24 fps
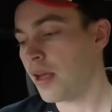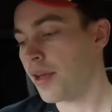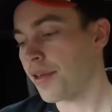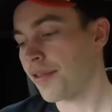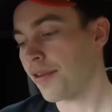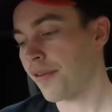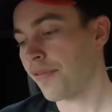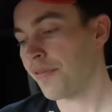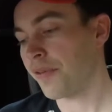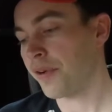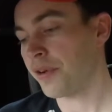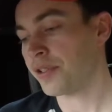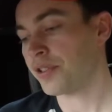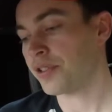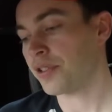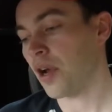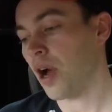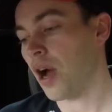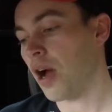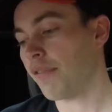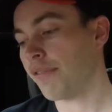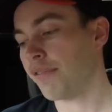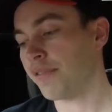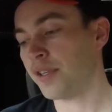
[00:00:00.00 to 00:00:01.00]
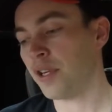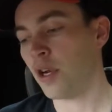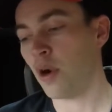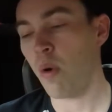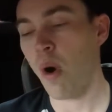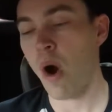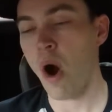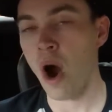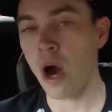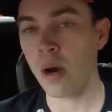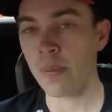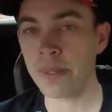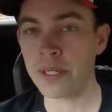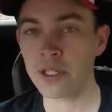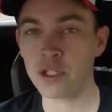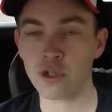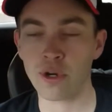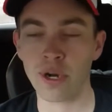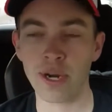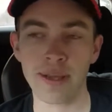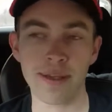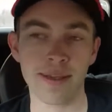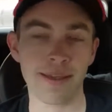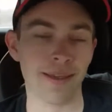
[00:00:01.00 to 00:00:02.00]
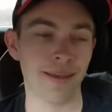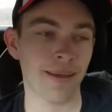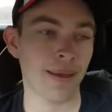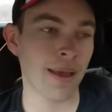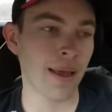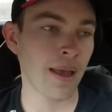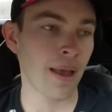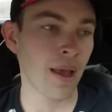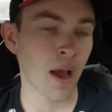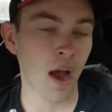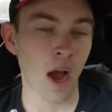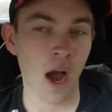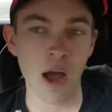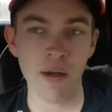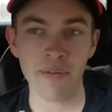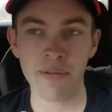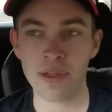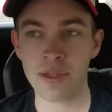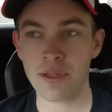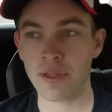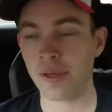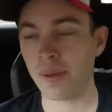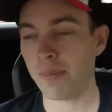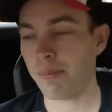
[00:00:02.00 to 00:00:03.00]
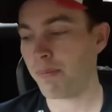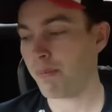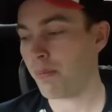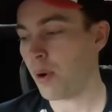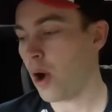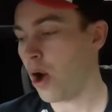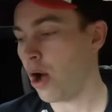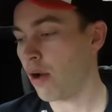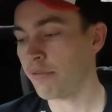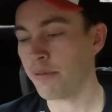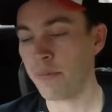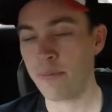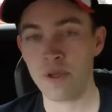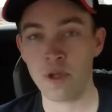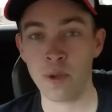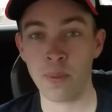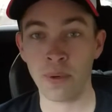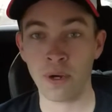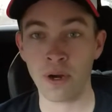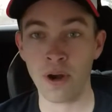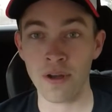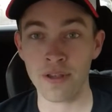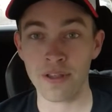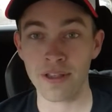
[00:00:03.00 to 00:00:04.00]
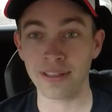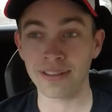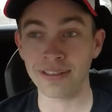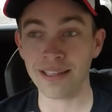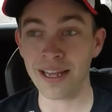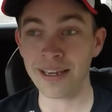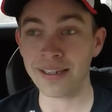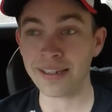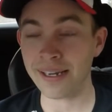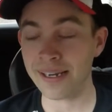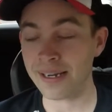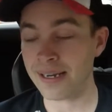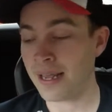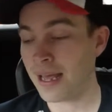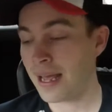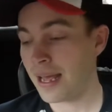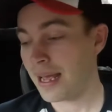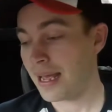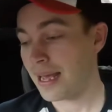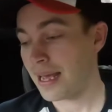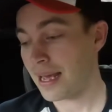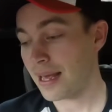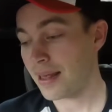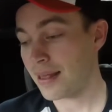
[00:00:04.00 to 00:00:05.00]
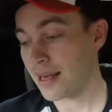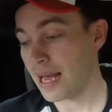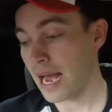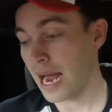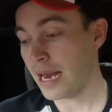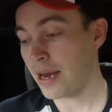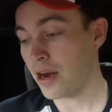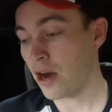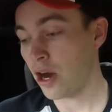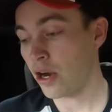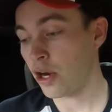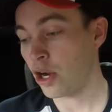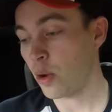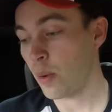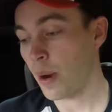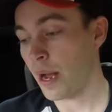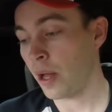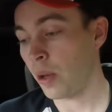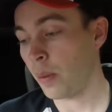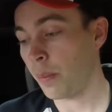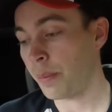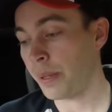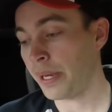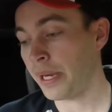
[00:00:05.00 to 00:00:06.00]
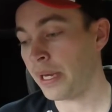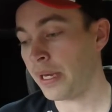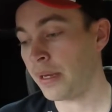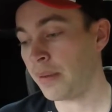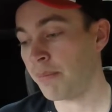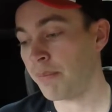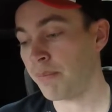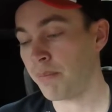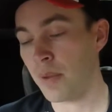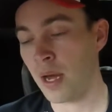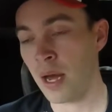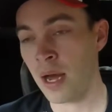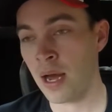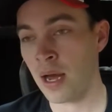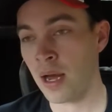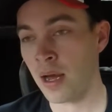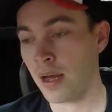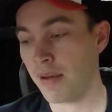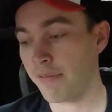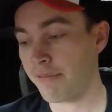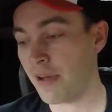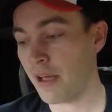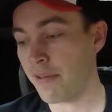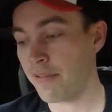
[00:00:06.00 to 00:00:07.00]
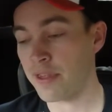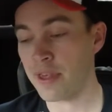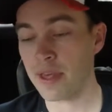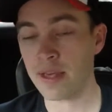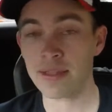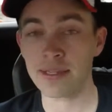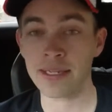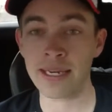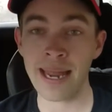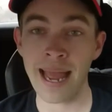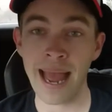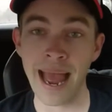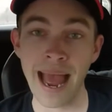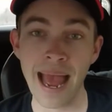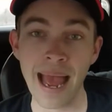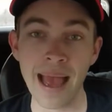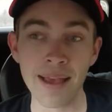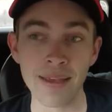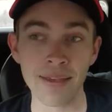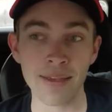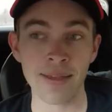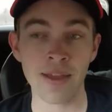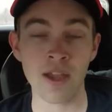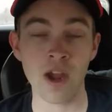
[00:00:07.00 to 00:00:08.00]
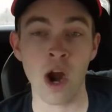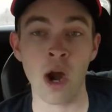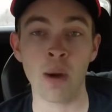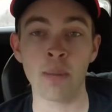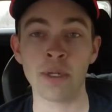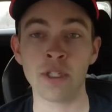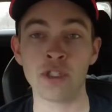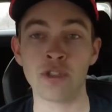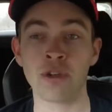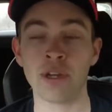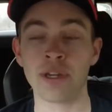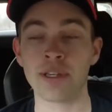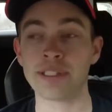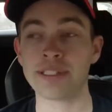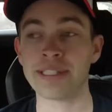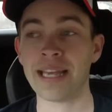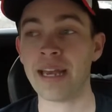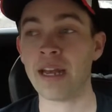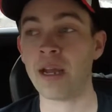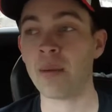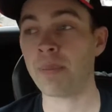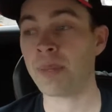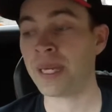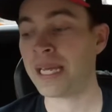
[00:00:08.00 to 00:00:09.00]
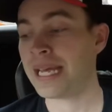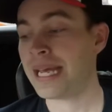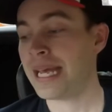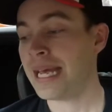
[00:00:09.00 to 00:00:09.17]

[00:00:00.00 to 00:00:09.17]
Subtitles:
So first off, you know, Army Tricks, obviously Paul from Supercars of London, his Gallardo LP 560 has the Army Tricks setup.